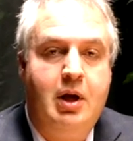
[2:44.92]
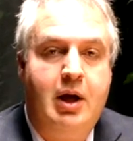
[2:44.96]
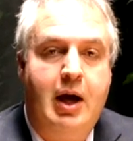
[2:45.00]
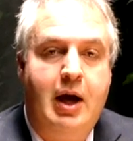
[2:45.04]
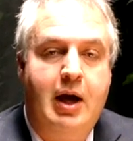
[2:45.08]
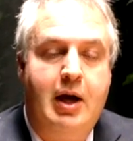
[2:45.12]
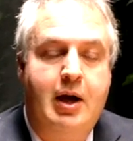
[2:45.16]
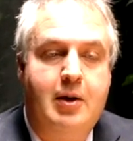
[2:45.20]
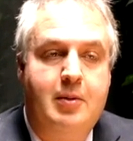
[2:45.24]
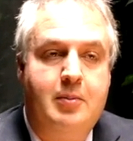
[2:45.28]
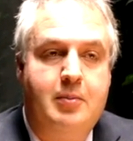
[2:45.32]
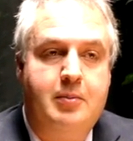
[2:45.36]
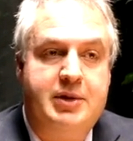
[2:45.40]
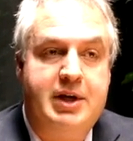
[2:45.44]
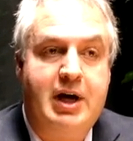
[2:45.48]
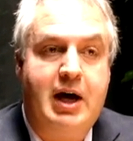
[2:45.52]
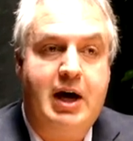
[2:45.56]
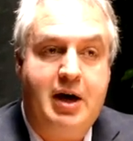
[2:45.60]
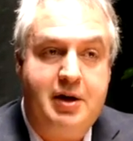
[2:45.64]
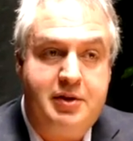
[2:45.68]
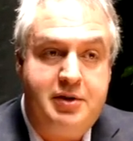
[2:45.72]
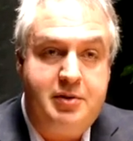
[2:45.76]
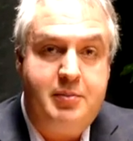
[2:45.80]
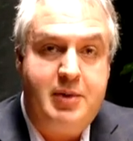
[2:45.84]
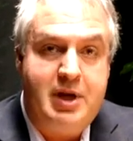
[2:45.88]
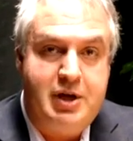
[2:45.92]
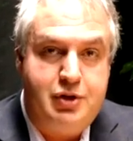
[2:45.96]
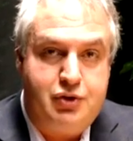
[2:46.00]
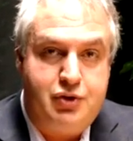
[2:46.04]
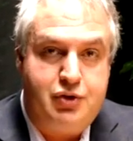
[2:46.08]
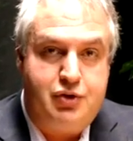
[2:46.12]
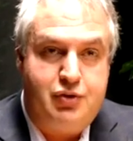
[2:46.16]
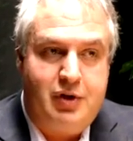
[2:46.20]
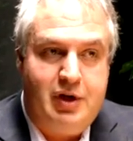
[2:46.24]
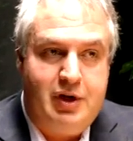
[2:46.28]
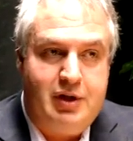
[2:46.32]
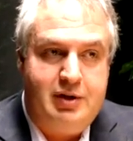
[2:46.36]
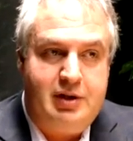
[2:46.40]
Um, the other major
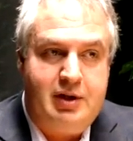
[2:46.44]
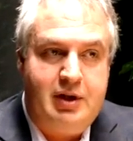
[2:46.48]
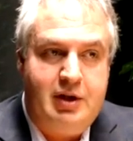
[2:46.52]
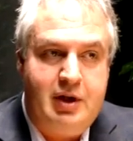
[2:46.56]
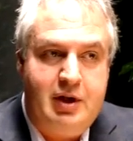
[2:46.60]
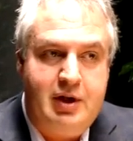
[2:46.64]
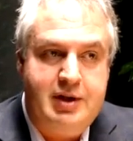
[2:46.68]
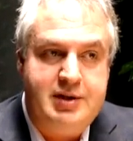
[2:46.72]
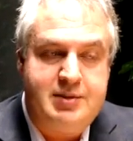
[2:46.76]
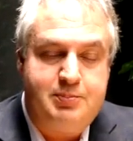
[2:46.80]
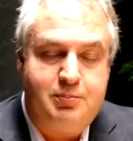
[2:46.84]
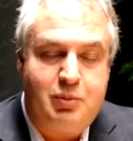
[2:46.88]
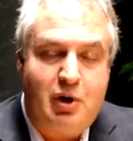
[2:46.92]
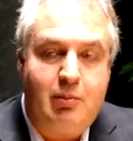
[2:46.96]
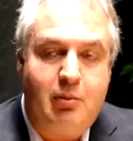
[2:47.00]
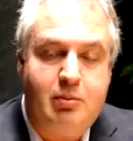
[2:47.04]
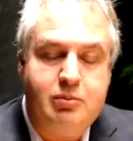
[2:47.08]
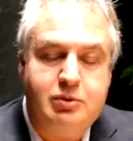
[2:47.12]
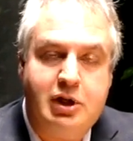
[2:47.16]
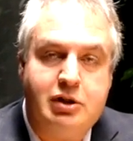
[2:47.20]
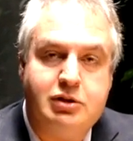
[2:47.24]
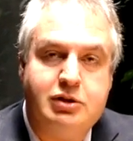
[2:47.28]
trend is probably